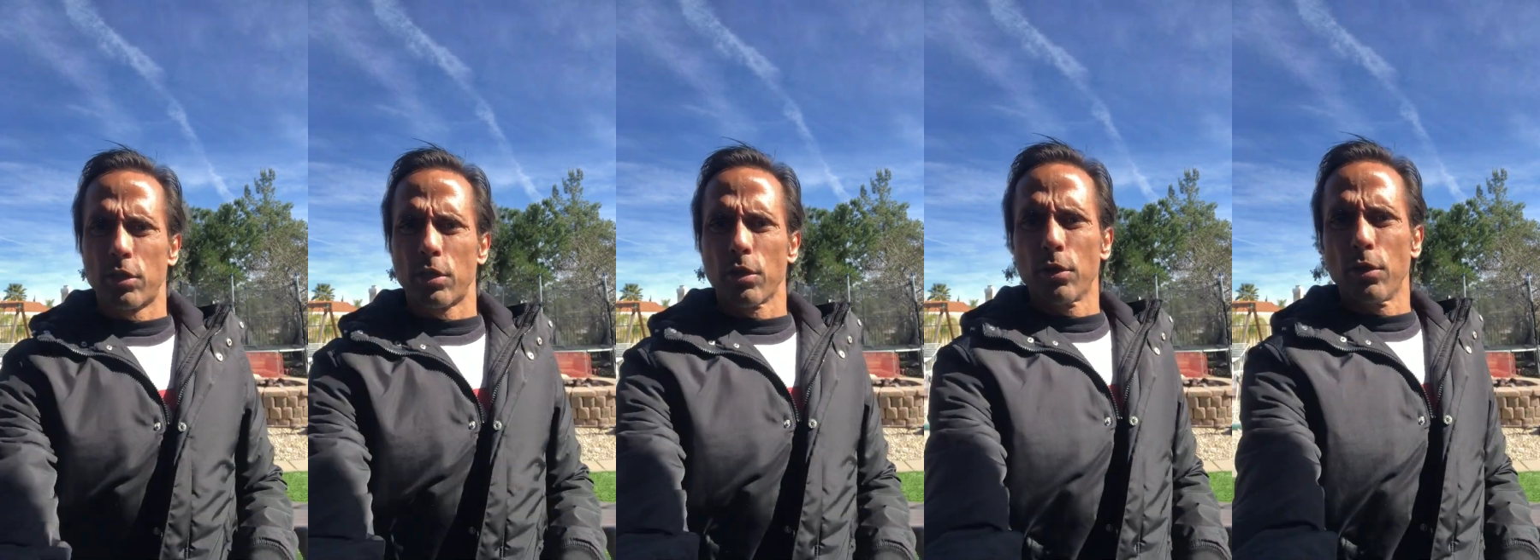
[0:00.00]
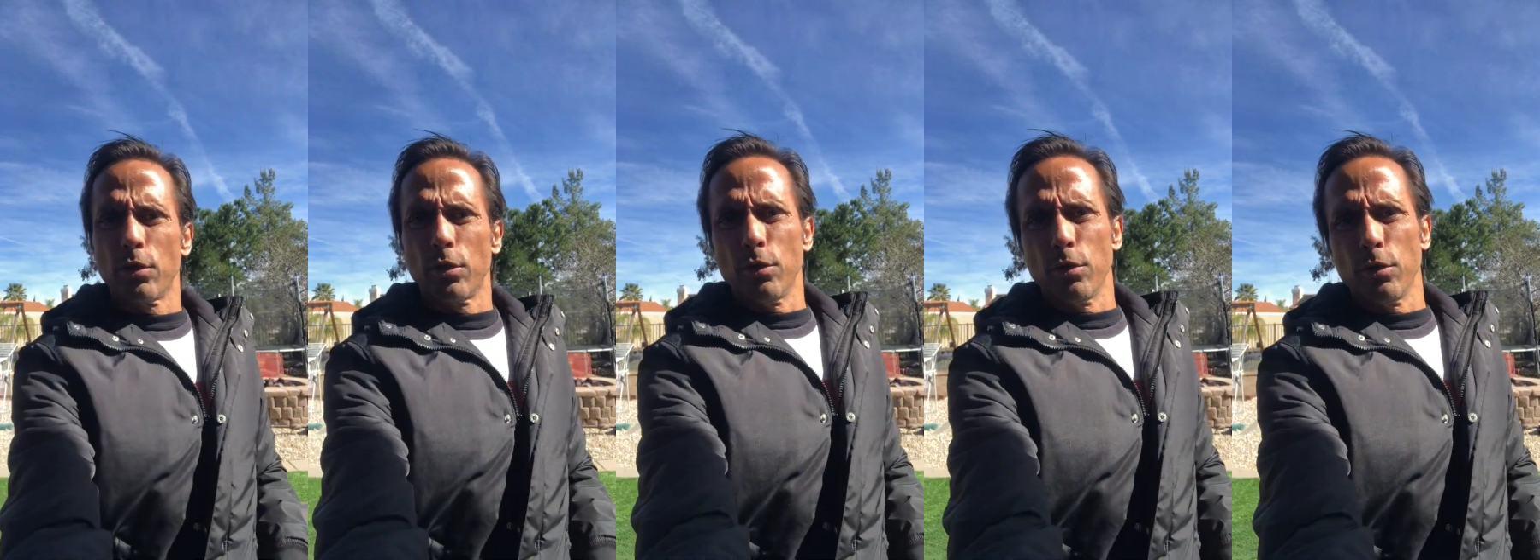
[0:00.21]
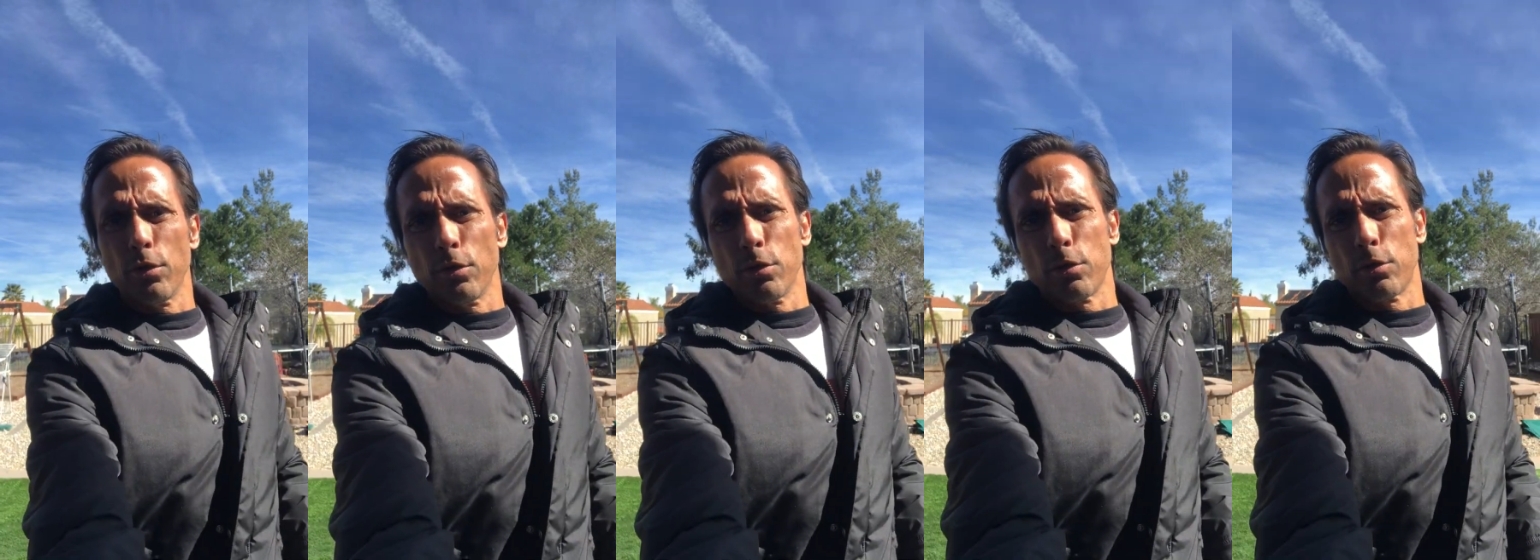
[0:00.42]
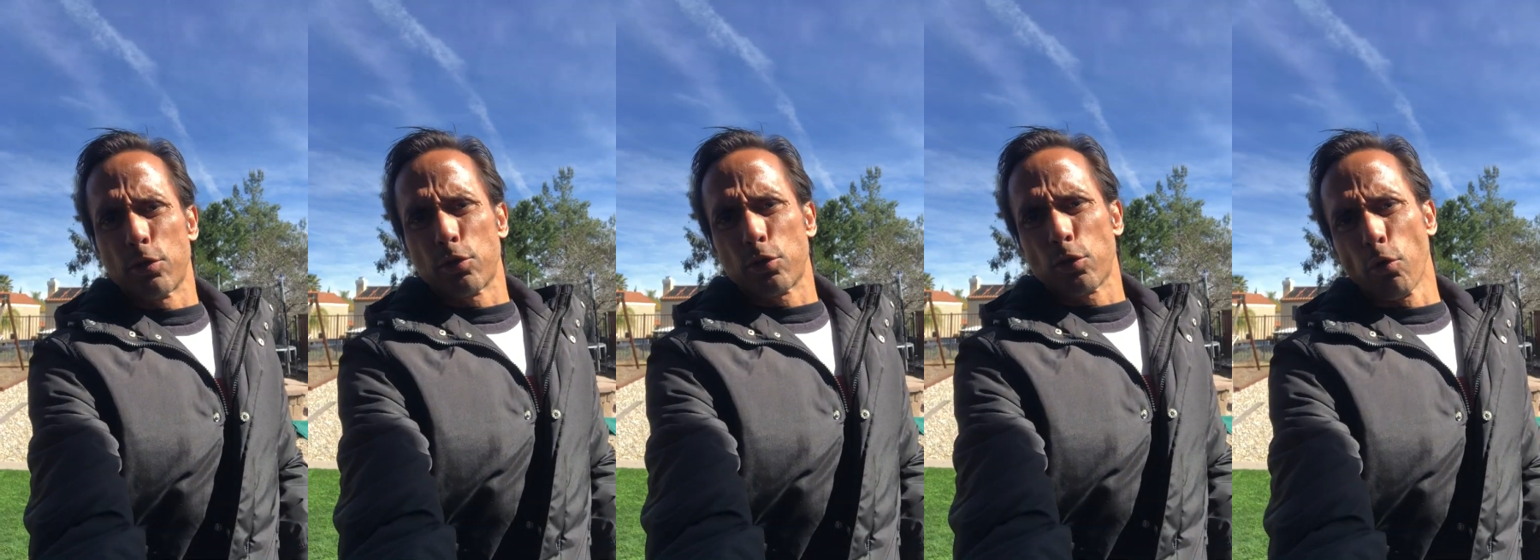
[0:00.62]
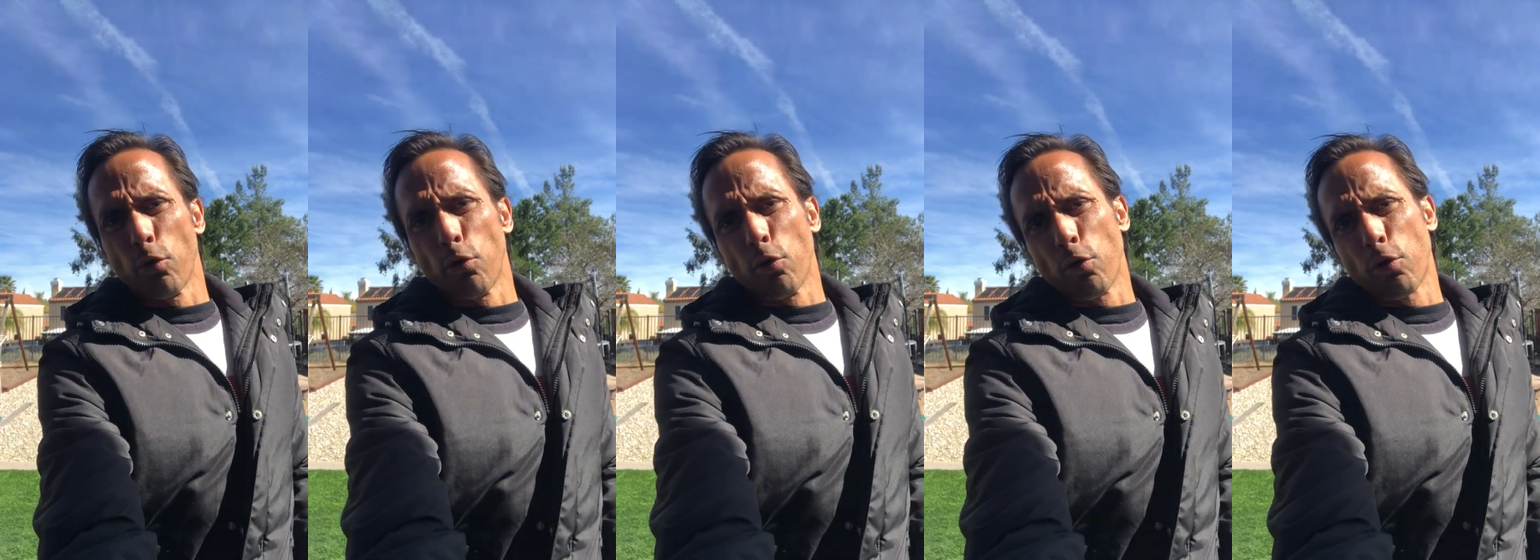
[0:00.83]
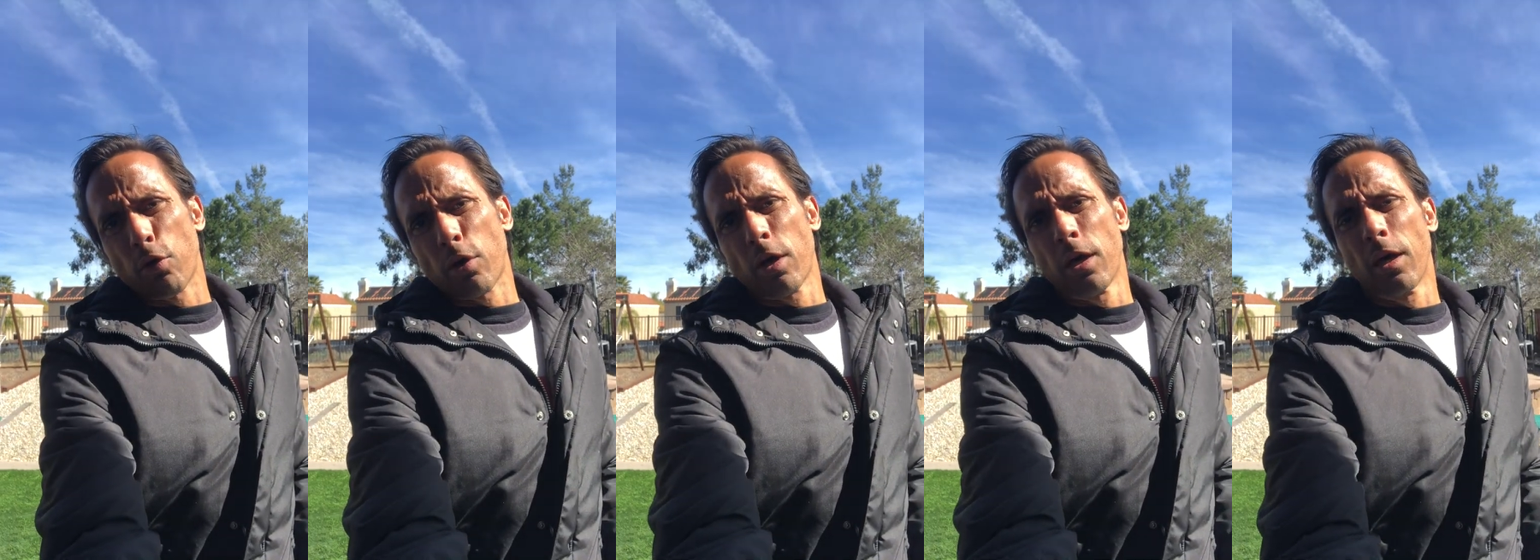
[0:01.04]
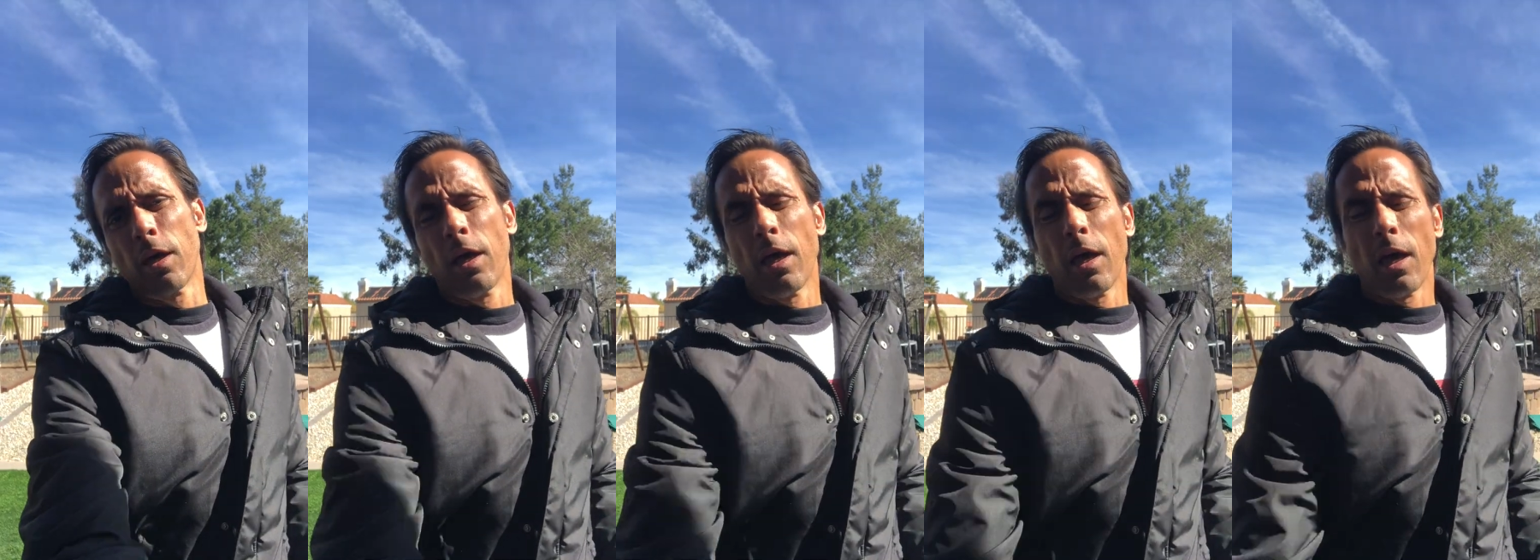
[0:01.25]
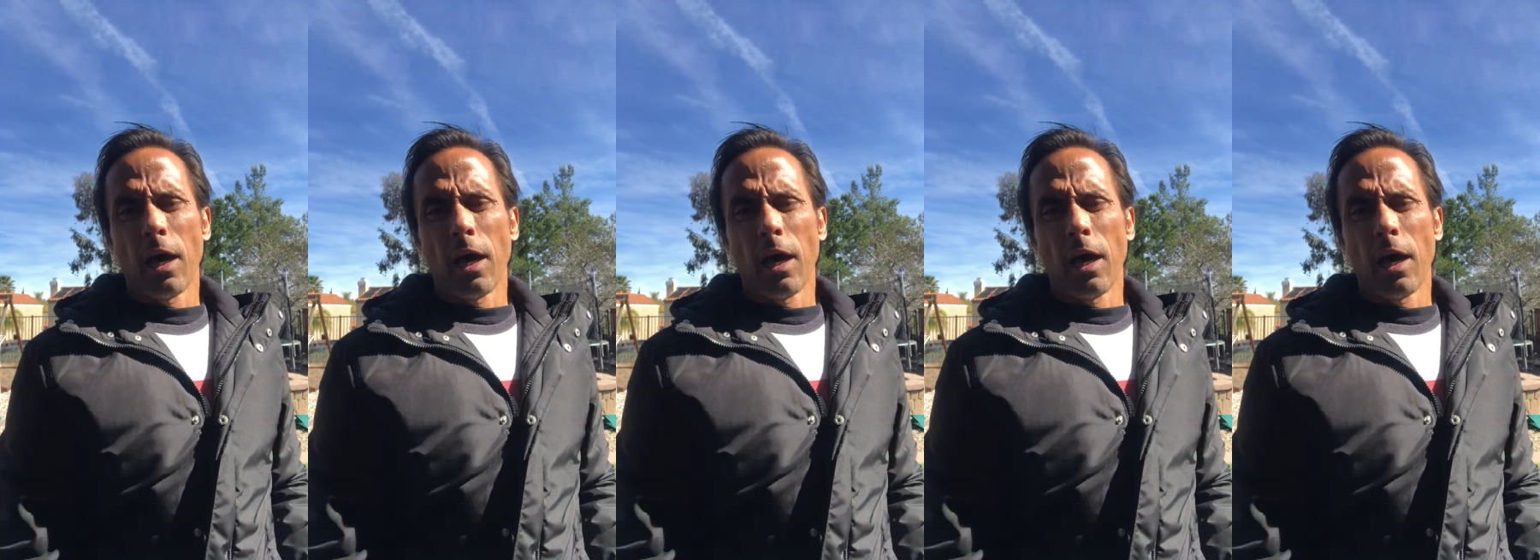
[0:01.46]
to talk